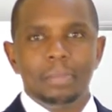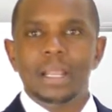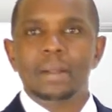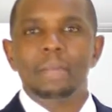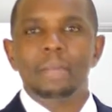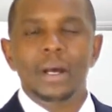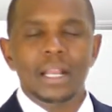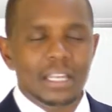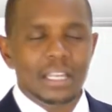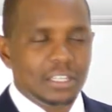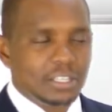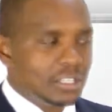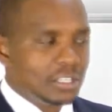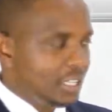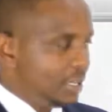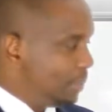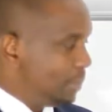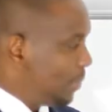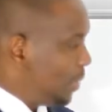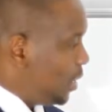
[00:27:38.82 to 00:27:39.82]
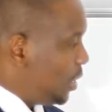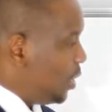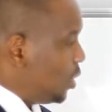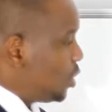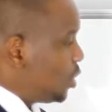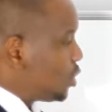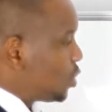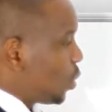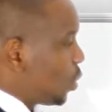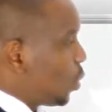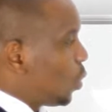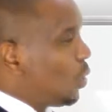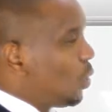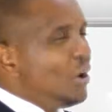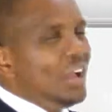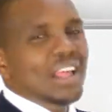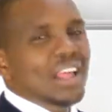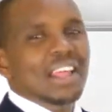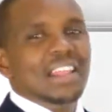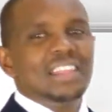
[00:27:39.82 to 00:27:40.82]
money? See, so
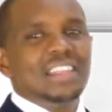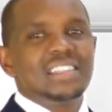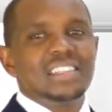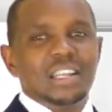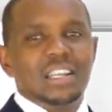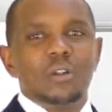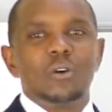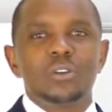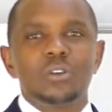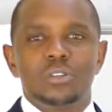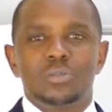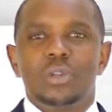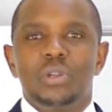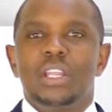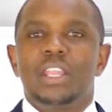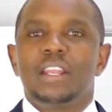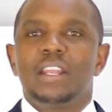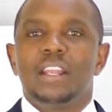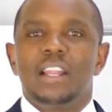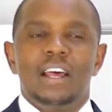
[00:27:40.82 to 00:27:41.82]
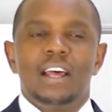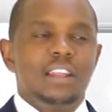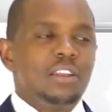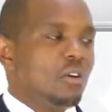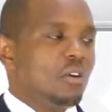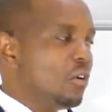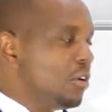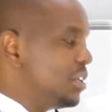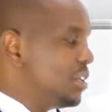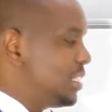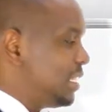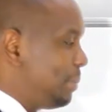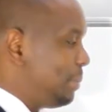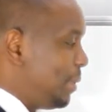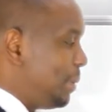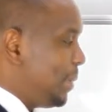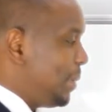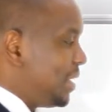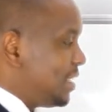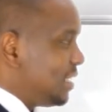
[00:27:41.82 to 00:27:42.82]
there's a lot we can learn on
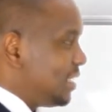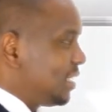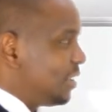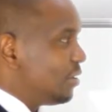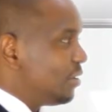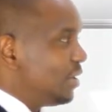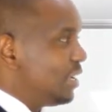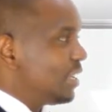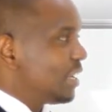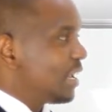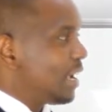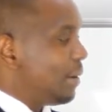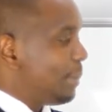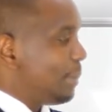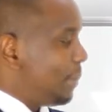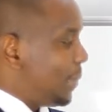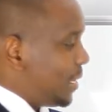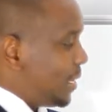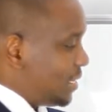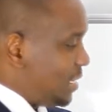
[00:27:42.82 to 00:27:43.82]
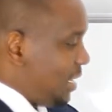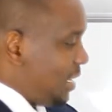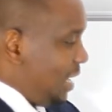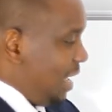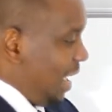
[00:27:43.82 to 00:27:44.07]
supplementing your income, but